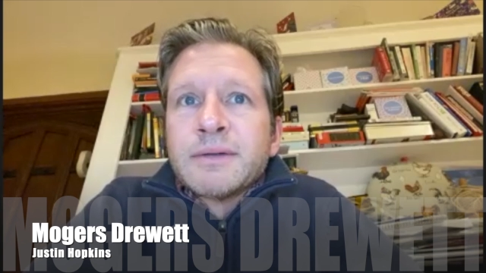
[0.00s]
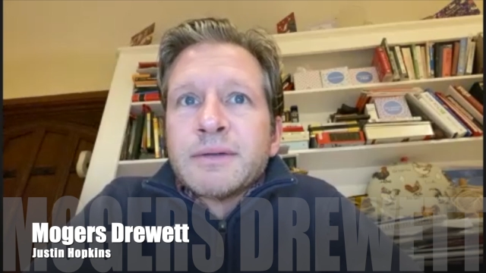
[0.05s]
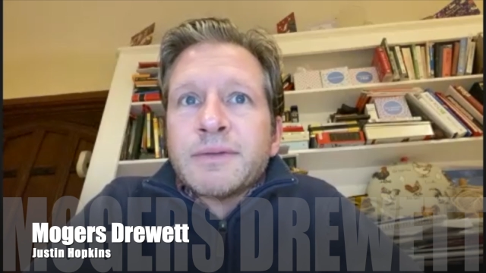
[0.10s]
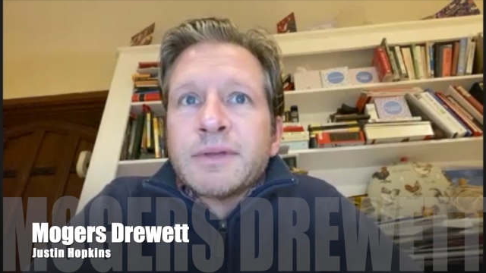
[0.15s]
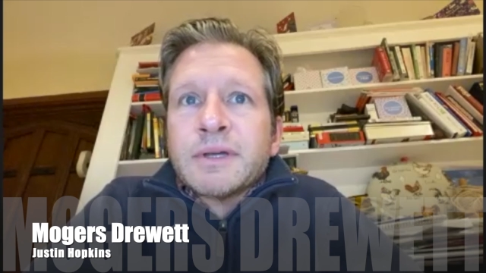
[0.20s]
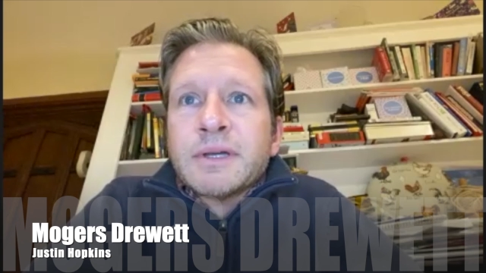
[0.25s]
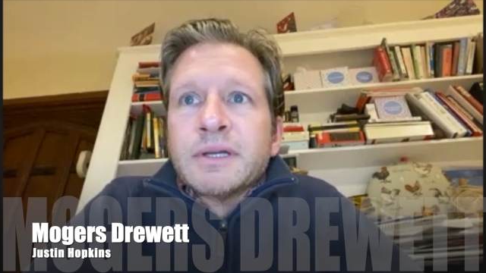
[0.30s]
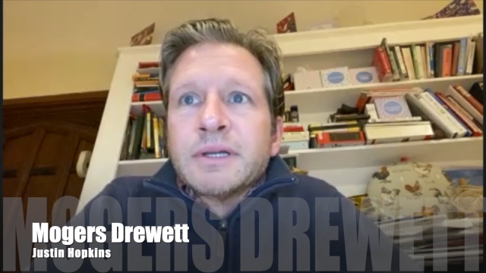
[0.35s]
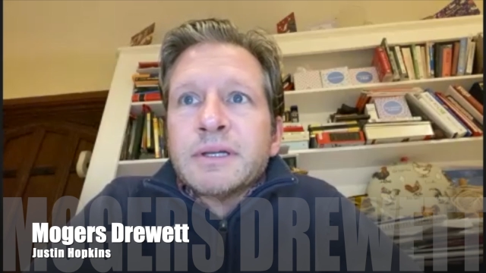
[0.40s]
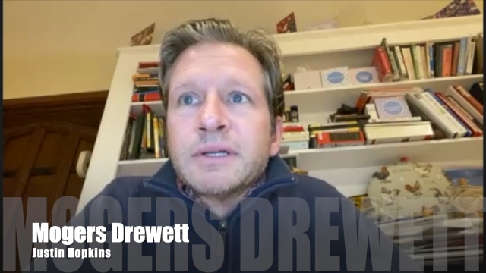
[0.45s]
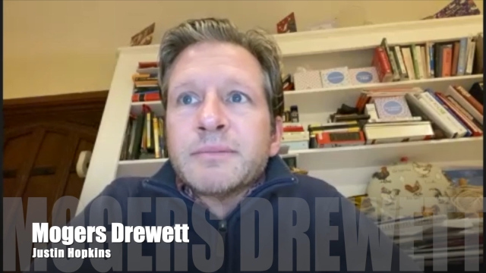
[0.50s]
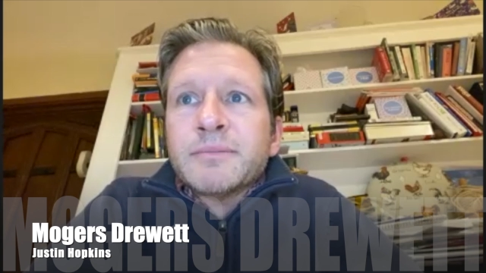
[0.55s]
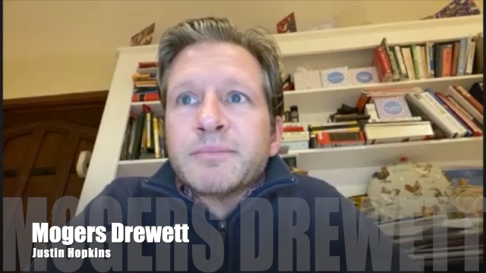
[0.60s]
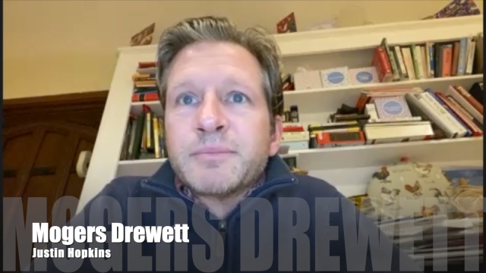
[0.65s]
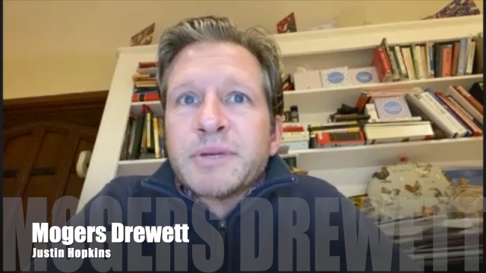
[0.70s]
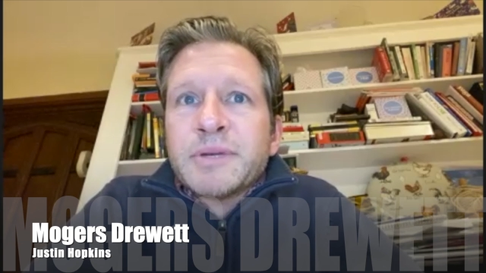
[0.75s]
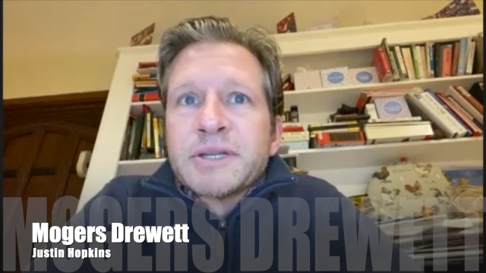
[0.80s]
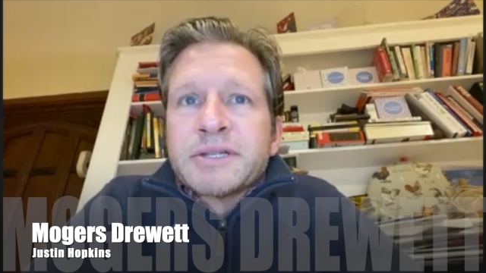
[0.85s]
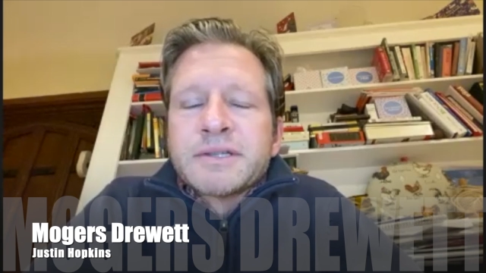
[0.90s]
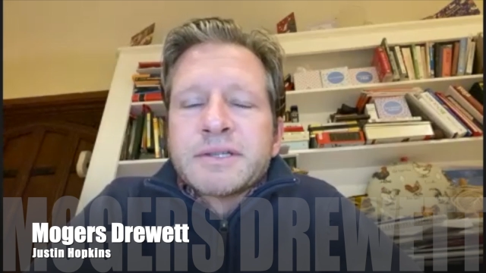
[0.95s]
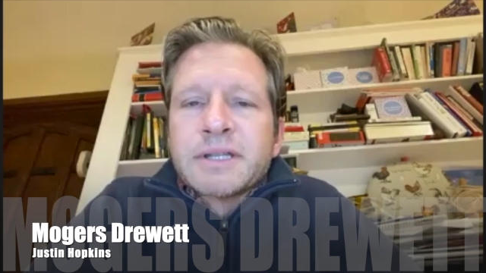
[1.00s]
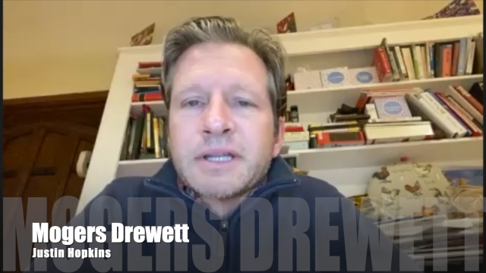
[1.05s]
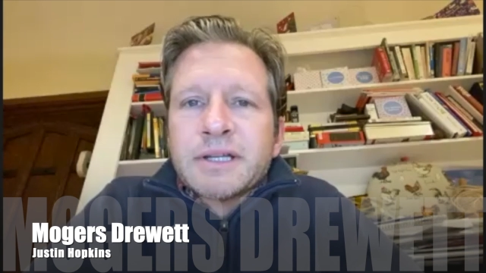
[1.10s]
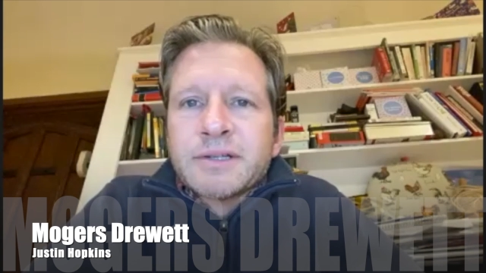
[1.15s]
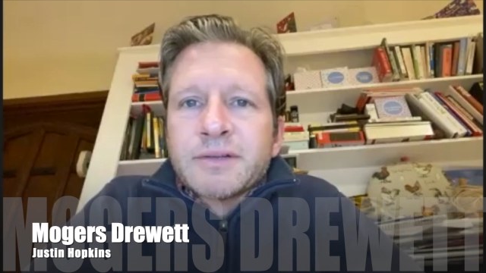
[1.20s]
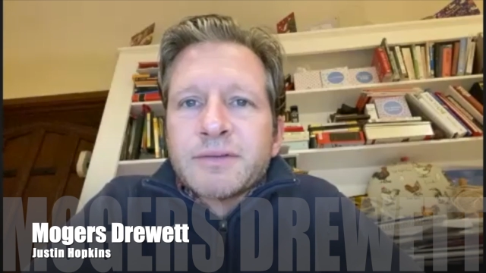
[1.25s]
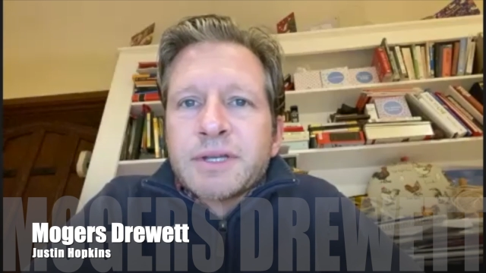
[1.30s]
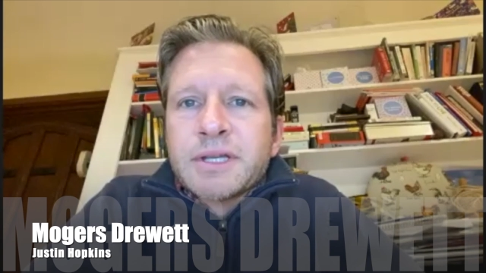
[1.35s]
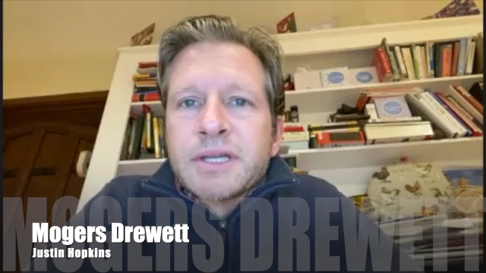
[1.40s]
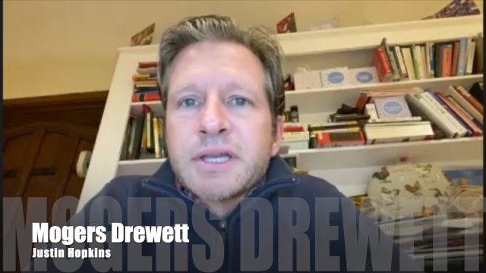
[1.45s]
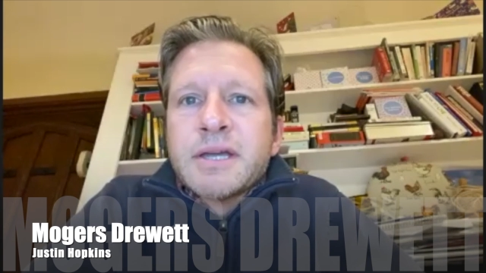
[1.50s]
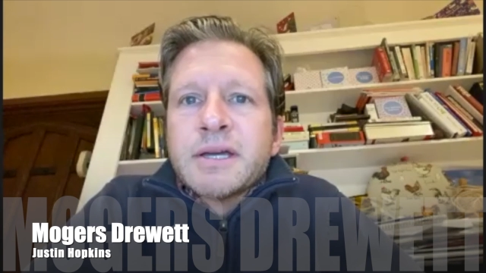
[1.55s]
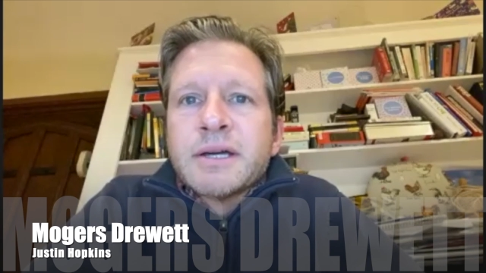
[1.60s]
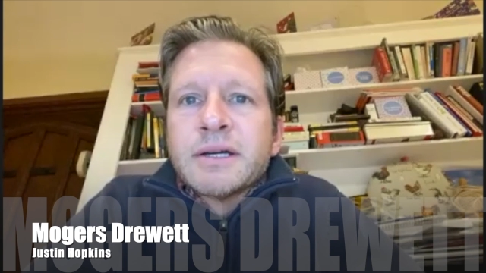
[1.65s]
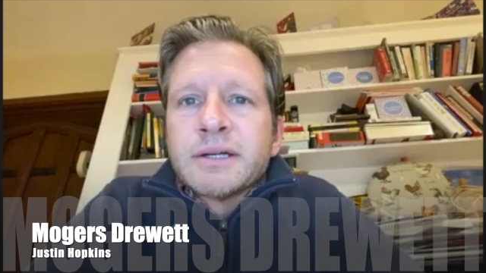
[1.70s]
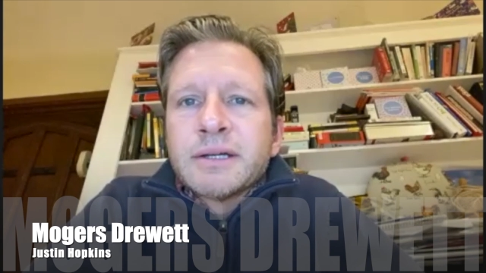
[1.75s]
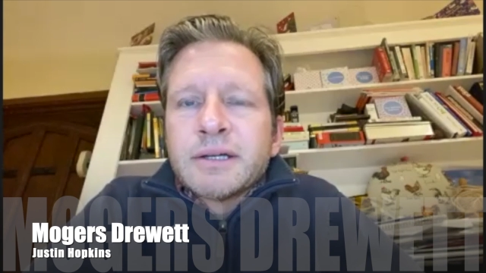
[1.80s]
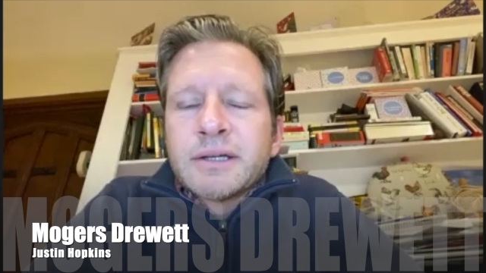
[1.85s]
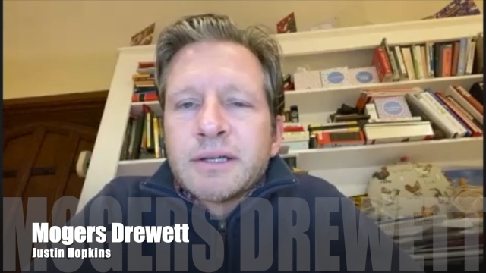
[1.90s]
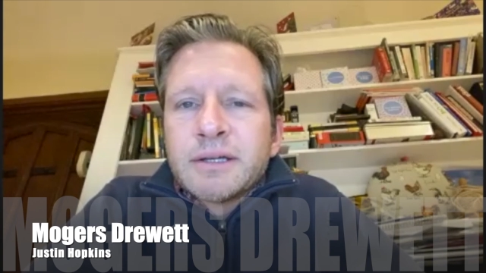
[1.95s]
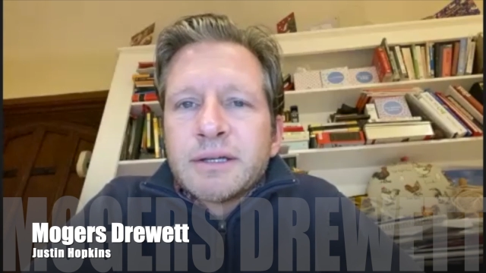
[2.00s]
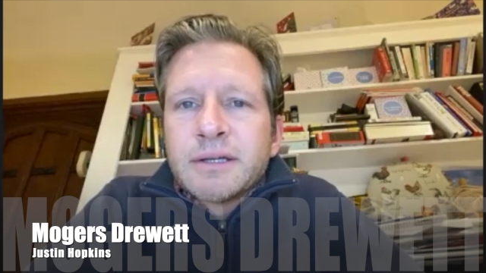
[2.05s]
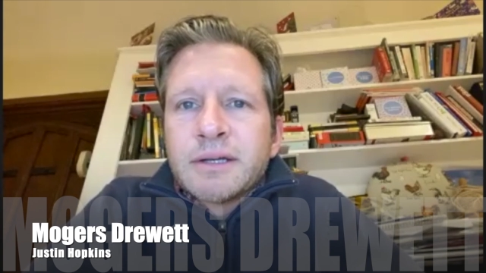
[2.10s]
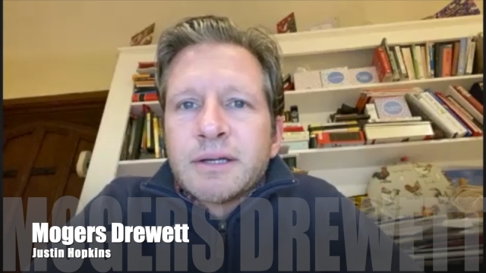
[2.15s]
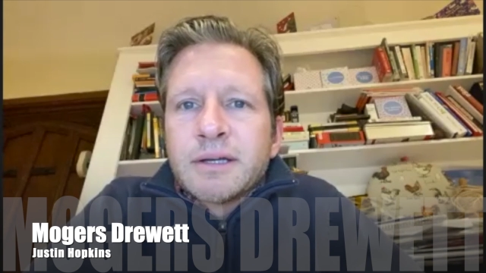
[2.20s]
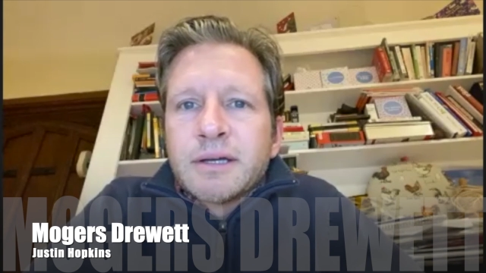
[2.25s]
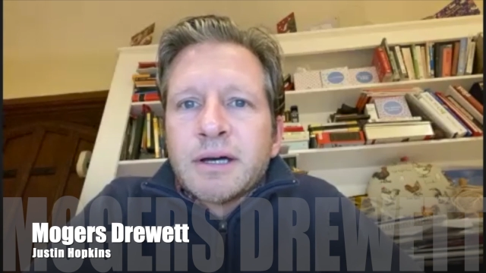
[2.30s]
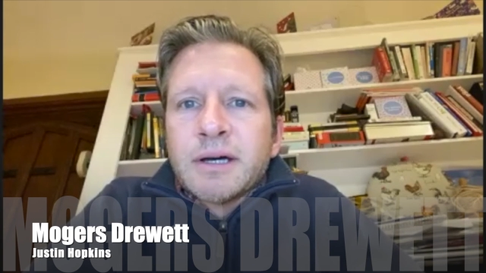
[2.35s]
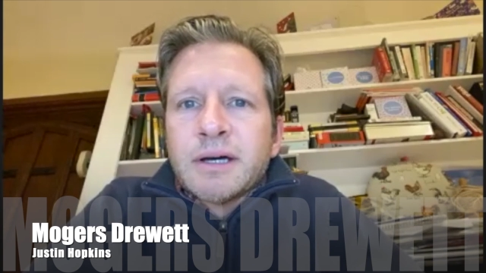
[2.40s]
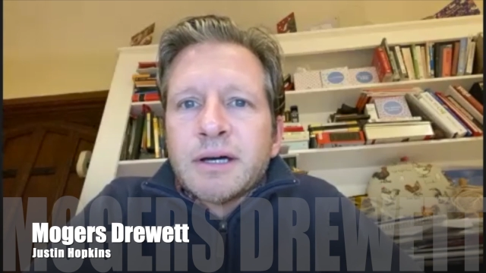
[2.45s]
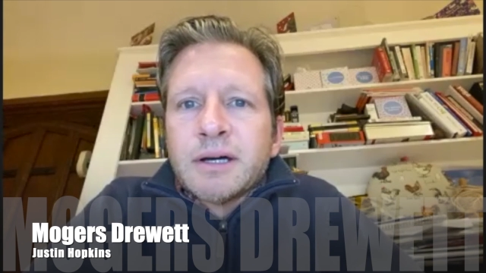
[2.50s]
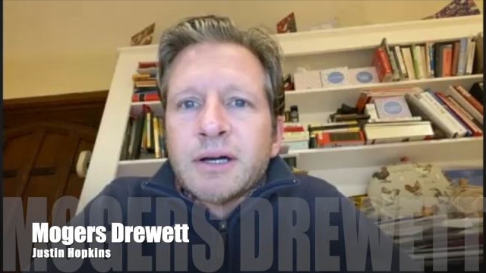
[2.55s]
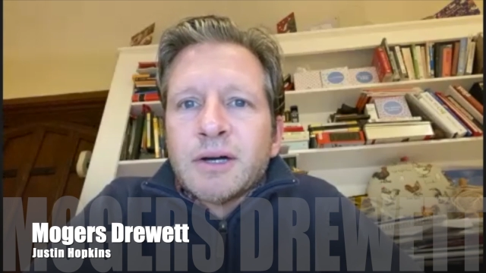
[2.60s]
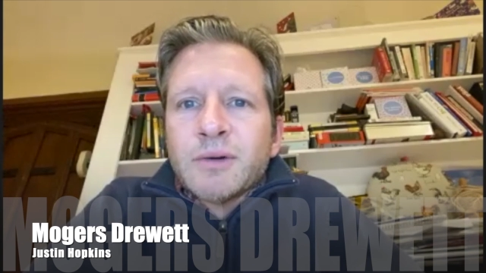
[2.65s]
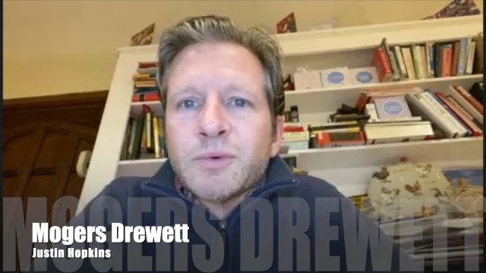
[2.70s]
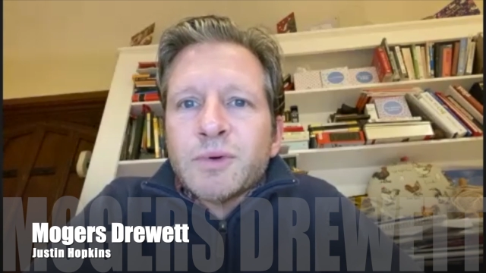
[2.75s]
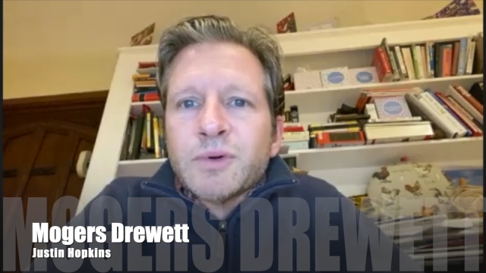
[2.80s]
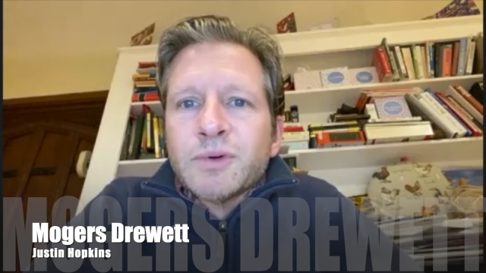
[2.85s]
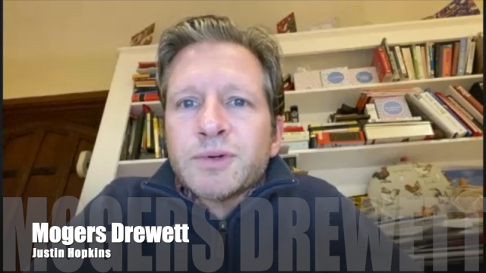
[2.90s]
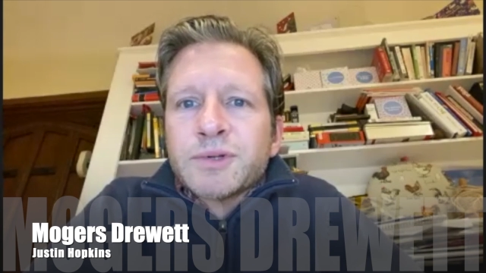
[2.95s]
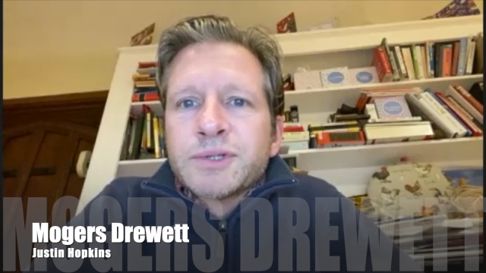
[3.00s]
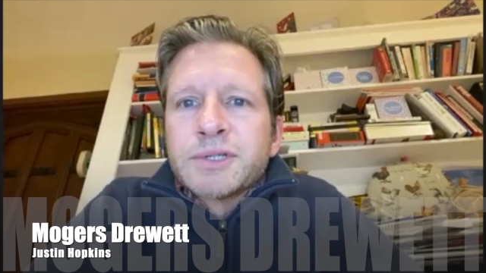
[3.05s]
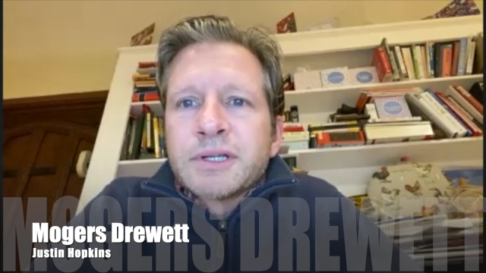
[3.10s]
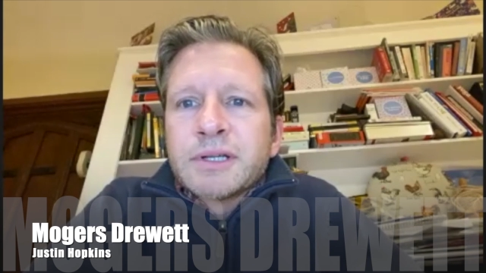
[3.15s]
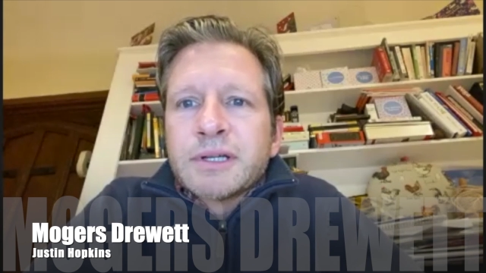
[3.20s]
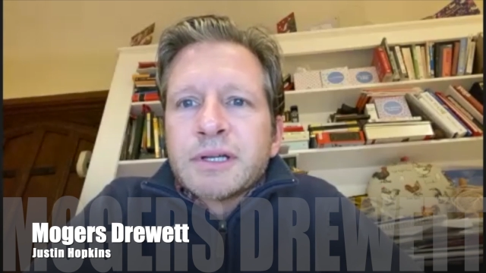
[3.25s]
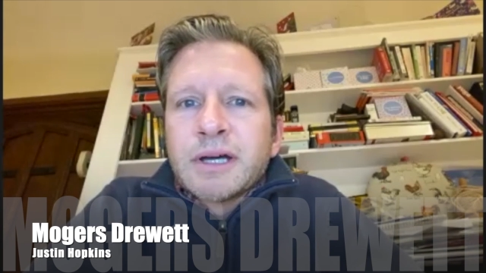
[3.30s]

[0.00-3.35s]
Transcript: the Business Leader of the Year award.